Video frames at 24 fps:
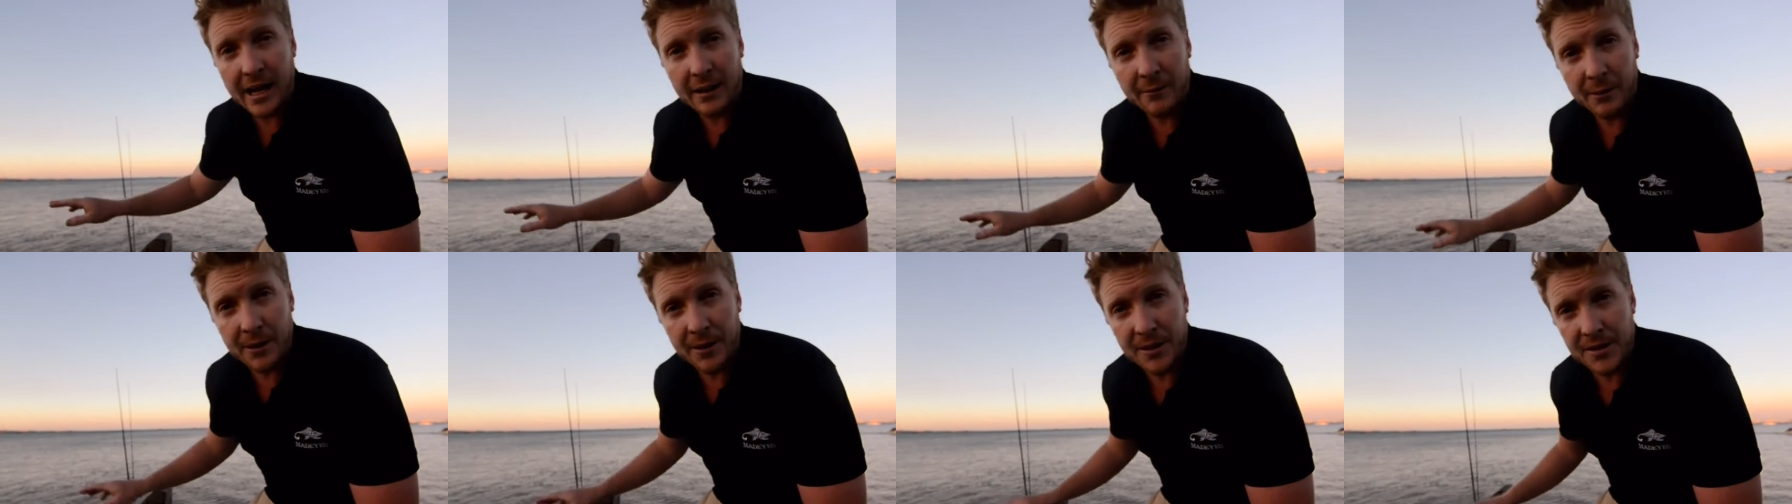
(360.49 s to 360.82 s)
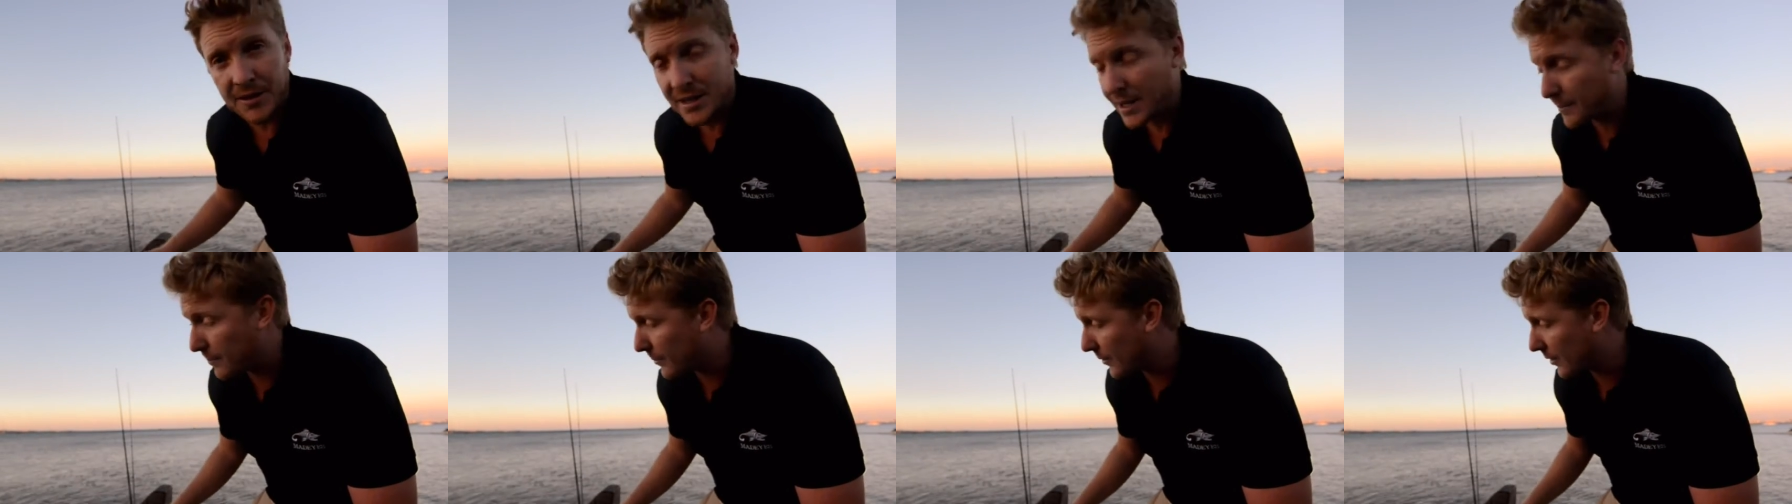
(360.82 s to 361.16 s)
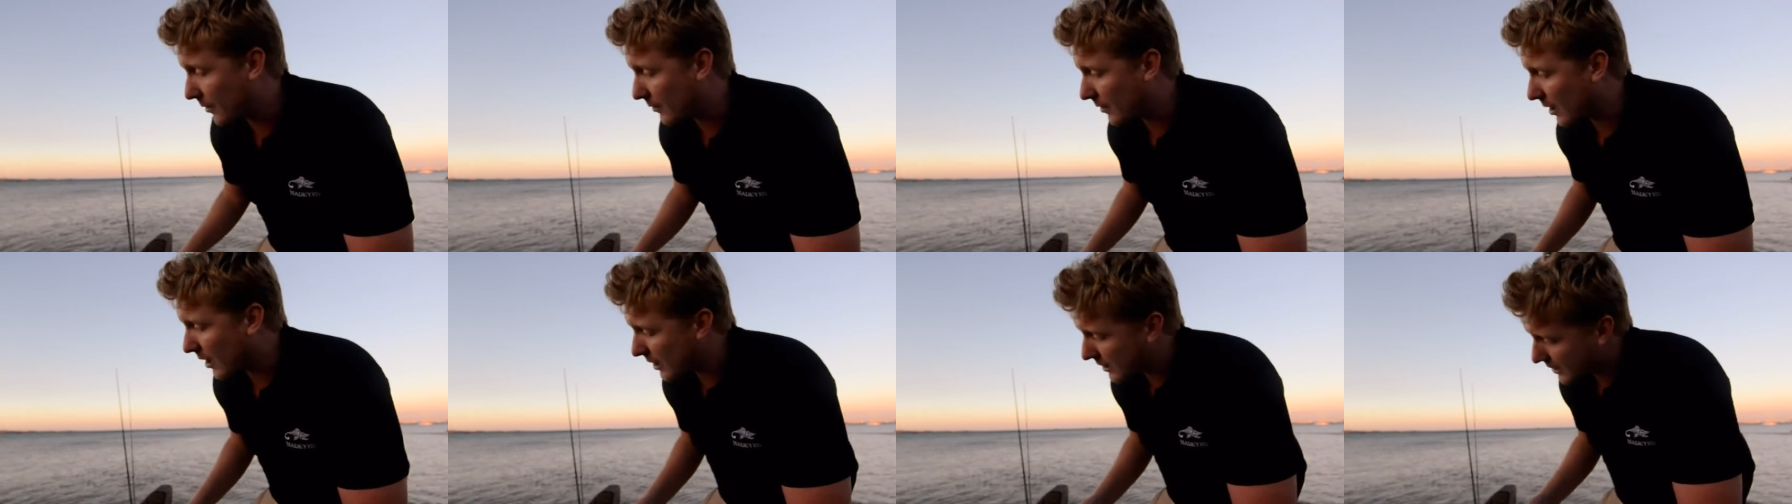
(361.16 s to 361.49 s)
with the tip of the
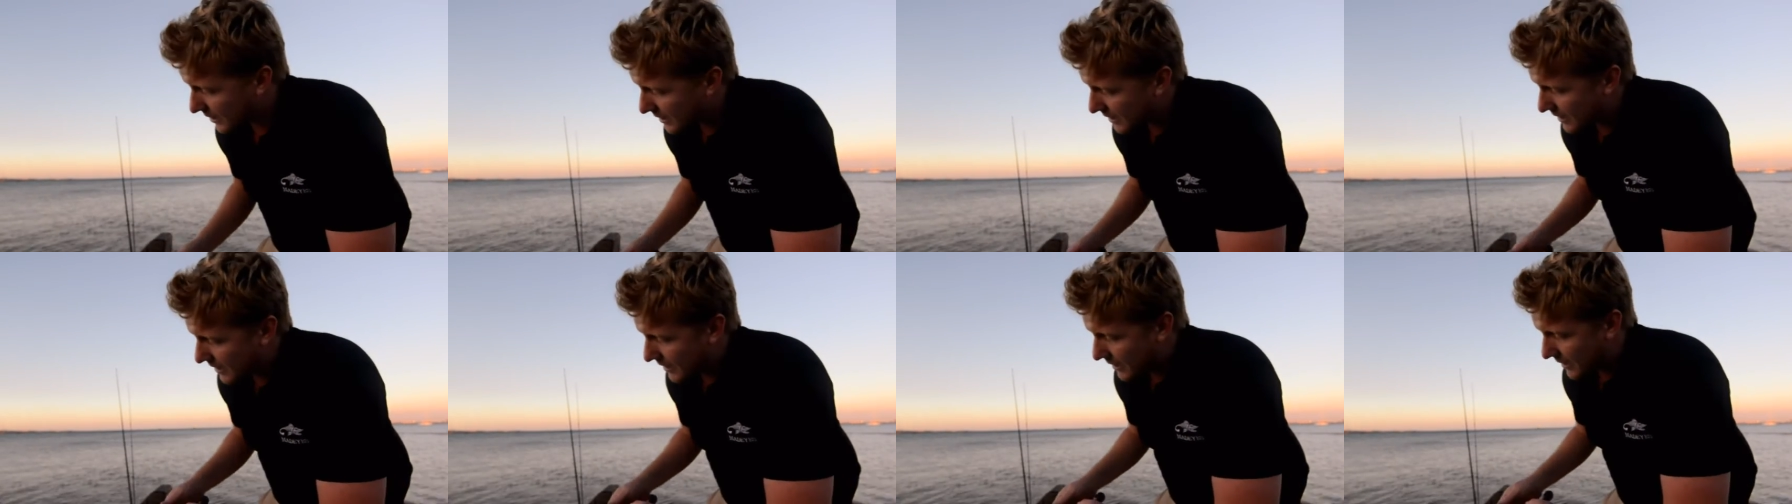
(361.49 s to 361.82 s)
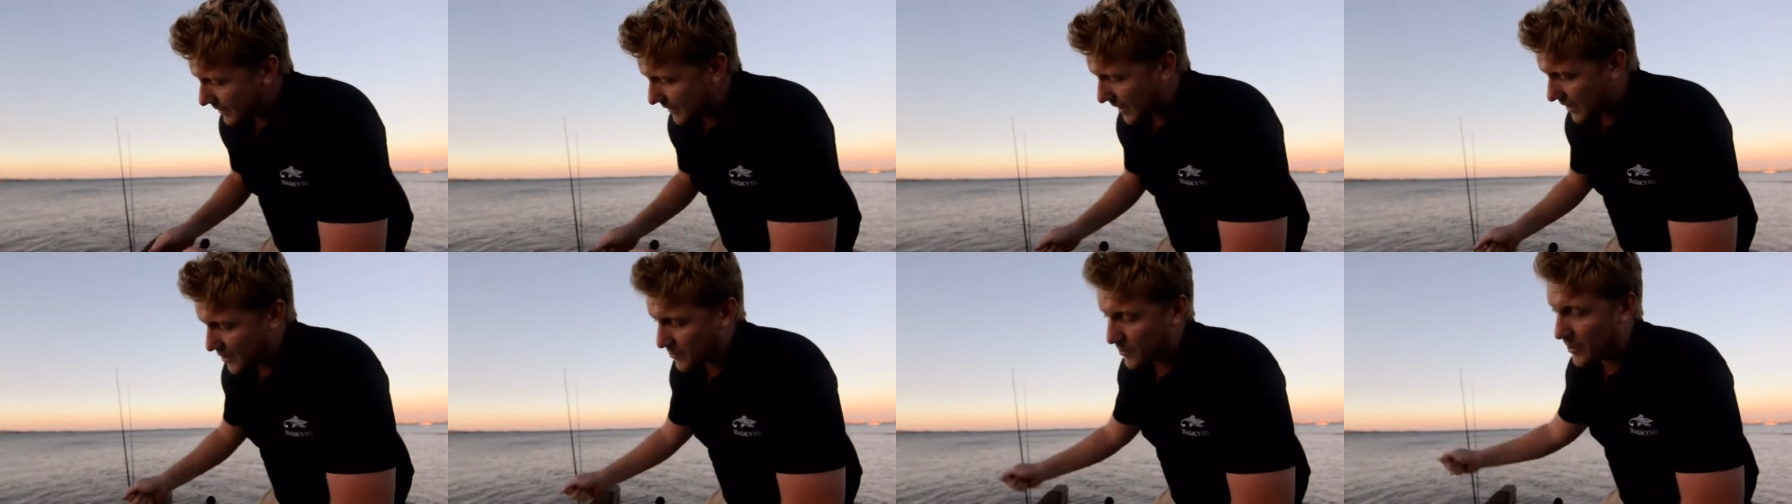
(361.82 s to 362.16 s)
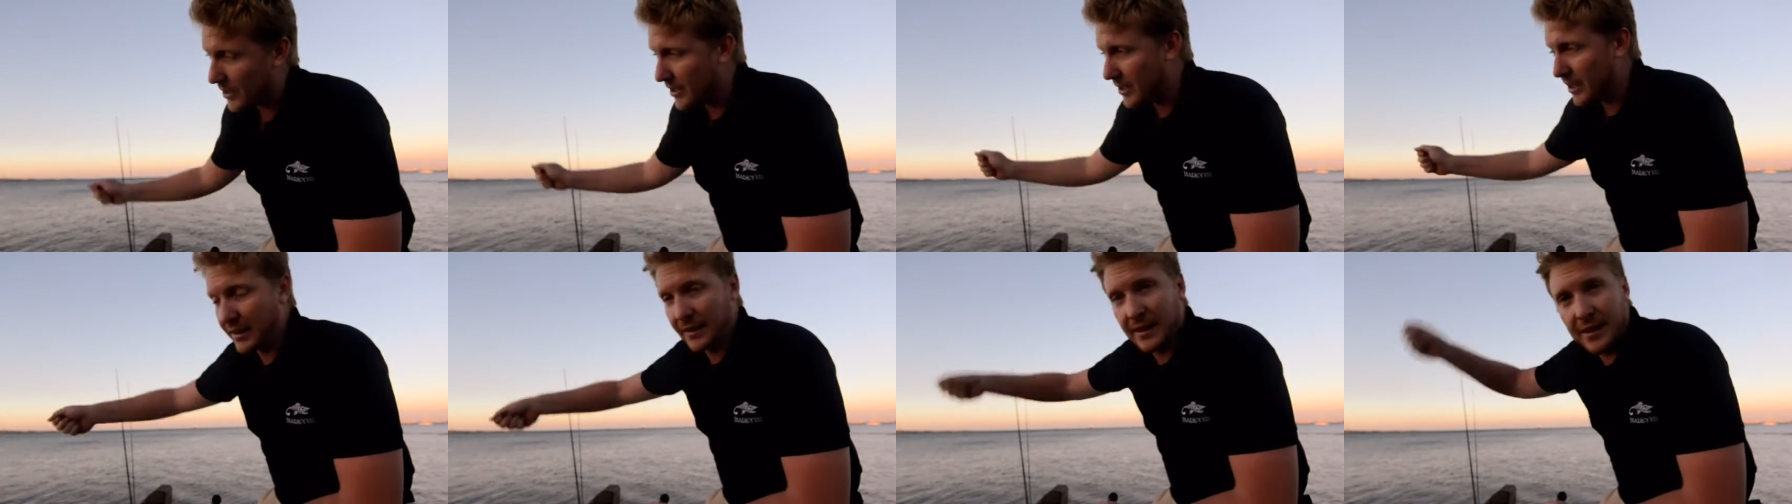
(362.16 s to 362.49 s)
rod. And that's
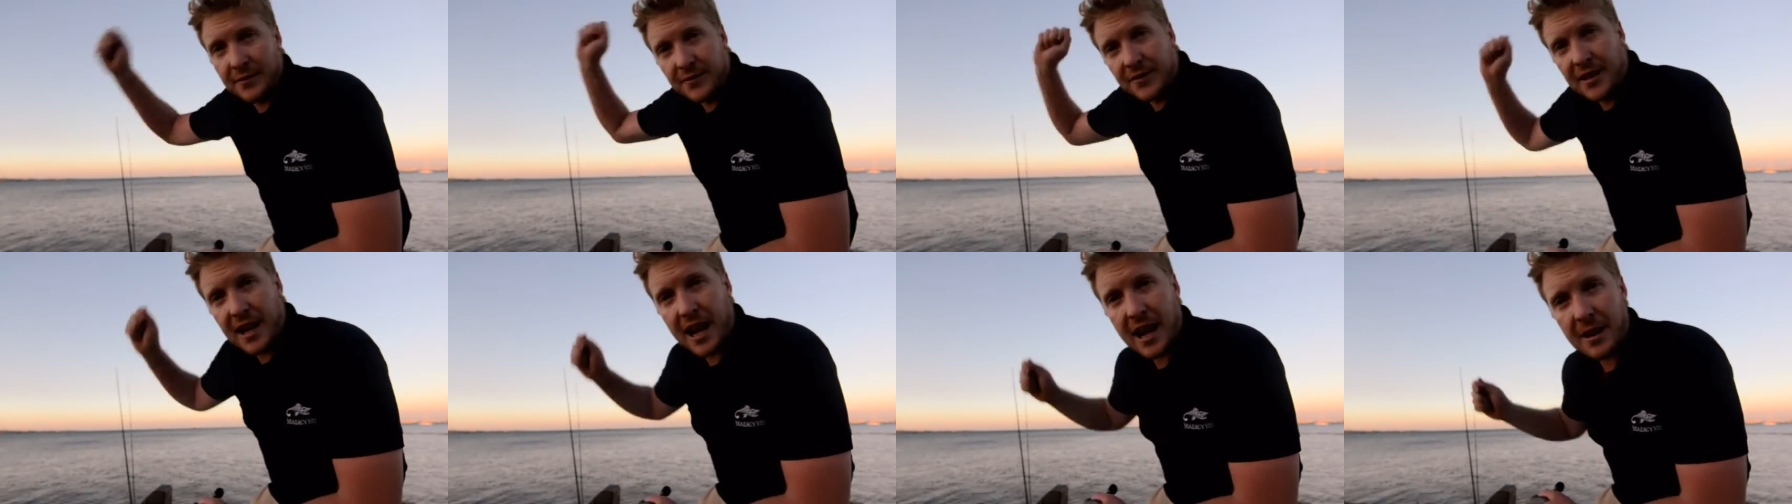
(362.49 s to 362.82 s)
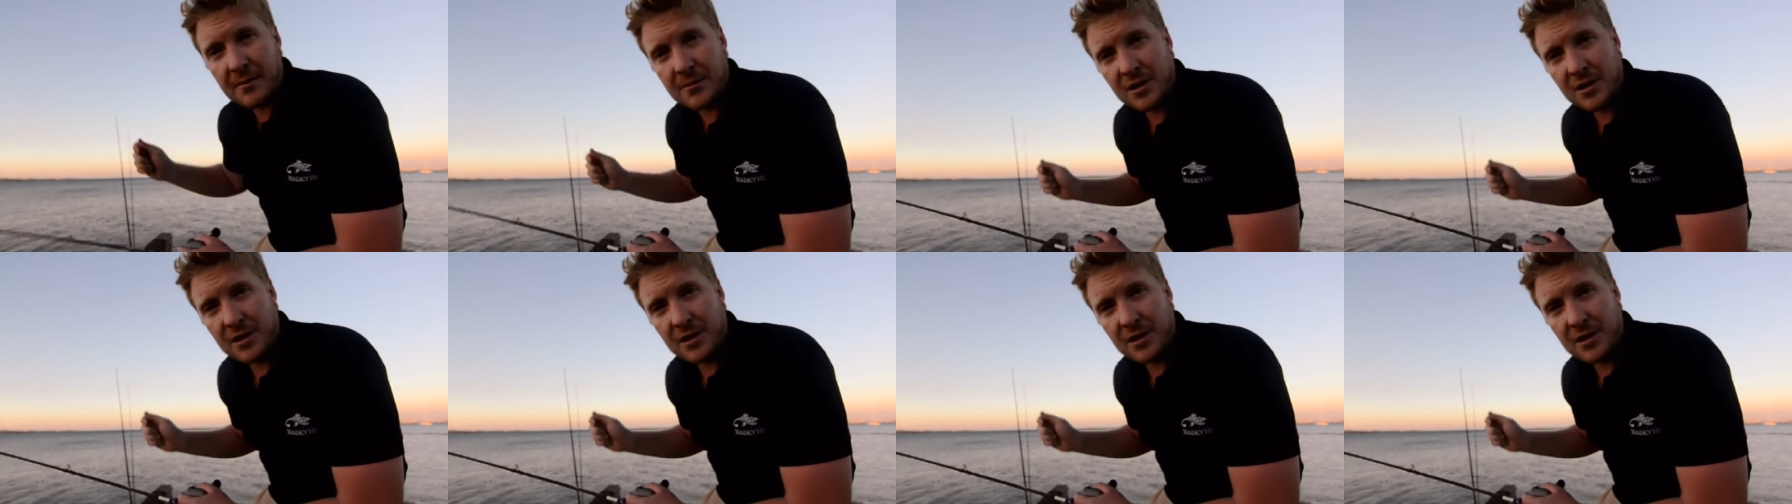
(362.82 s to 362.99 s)
when you lift up,